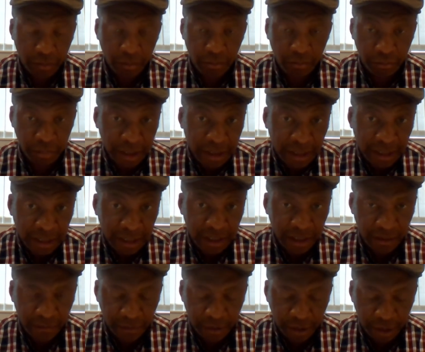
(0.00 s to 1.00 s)

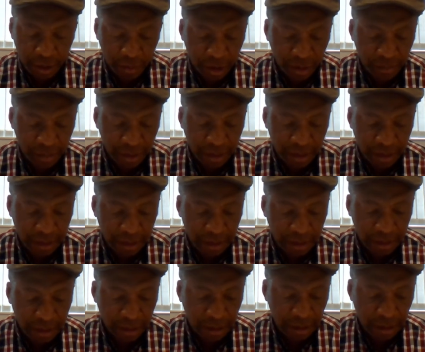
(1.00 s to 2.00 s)
businesses, very small
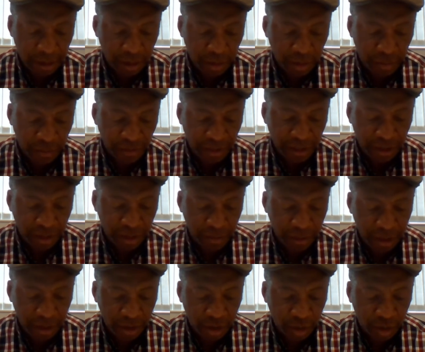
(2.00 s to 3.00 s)
businesses, to provide some
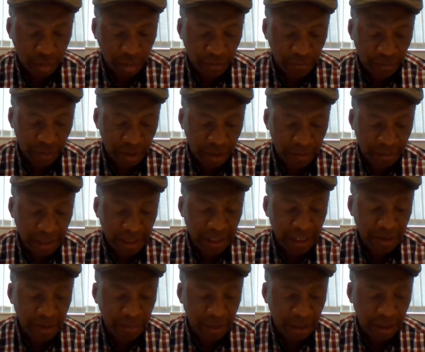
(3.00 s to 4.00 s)
kind of support for them. That
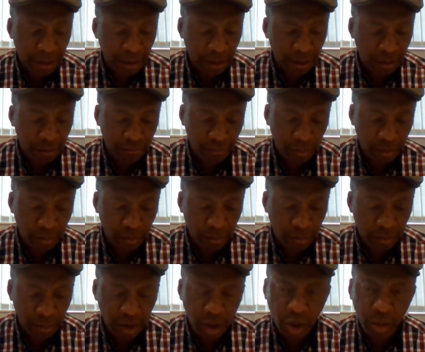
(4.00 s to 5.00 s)
has been
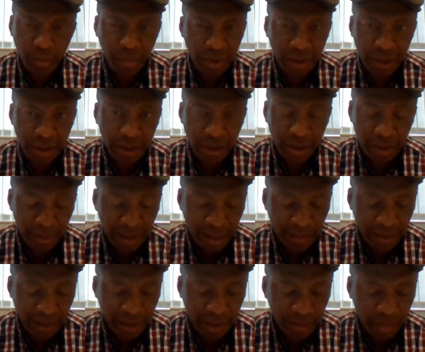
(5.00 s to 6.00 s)
open since
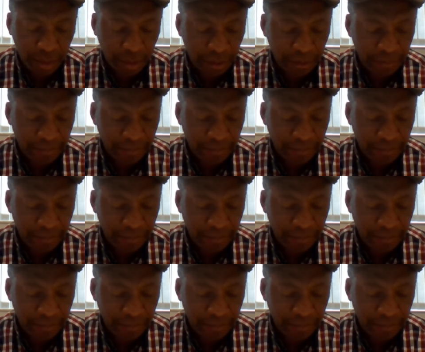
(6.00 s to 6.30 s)
sometime in April.